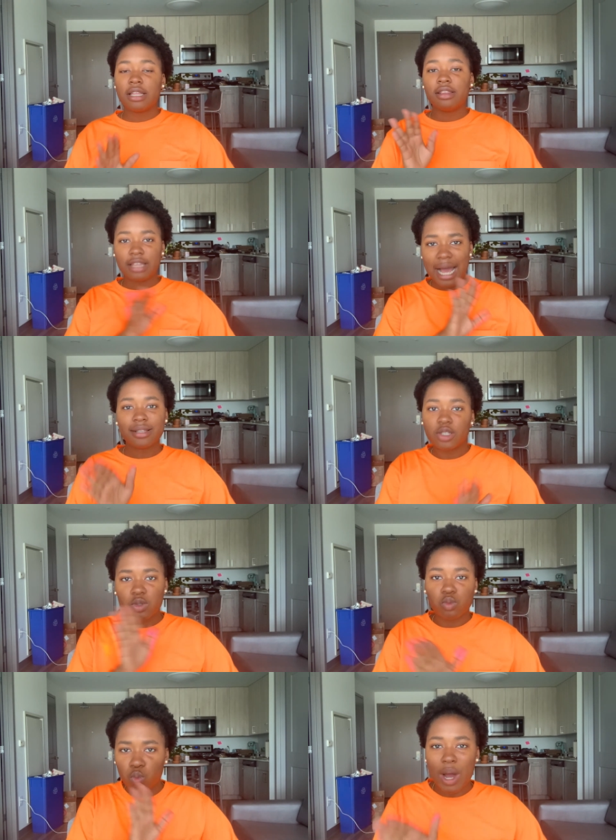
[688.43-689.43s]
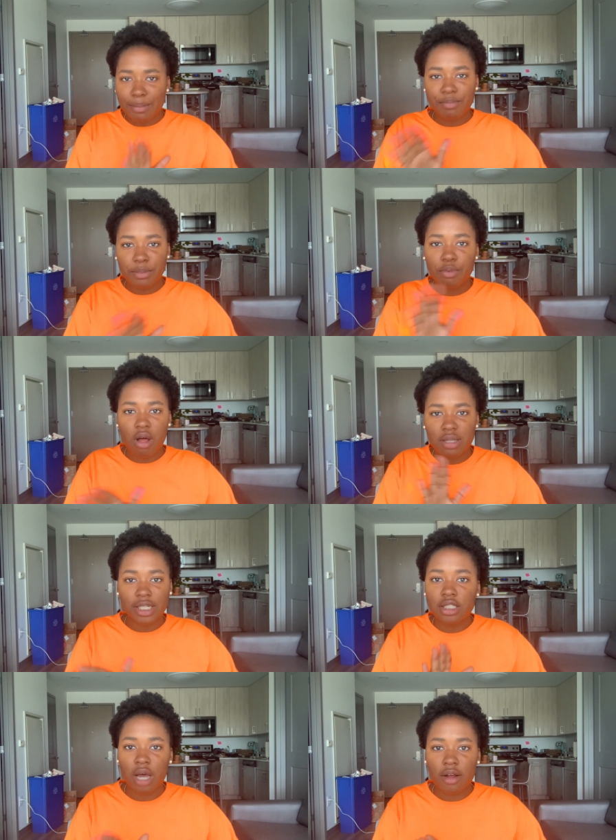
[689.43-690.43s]
That's white people on
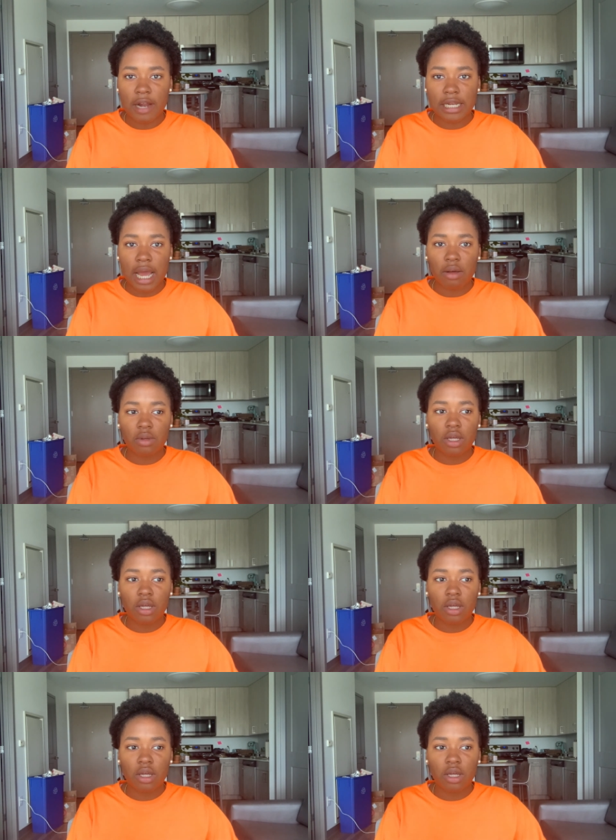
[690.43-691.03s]
TikTok right now.